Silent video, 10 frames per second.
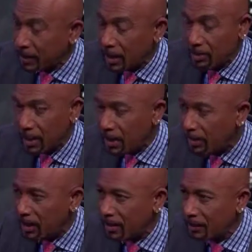and
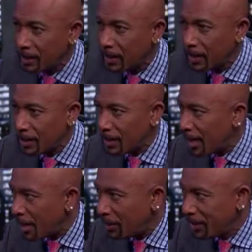maybe
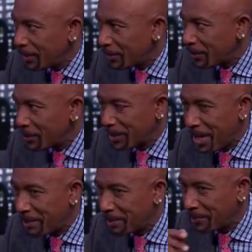how do we get the two of
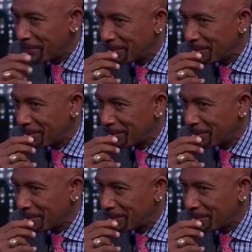them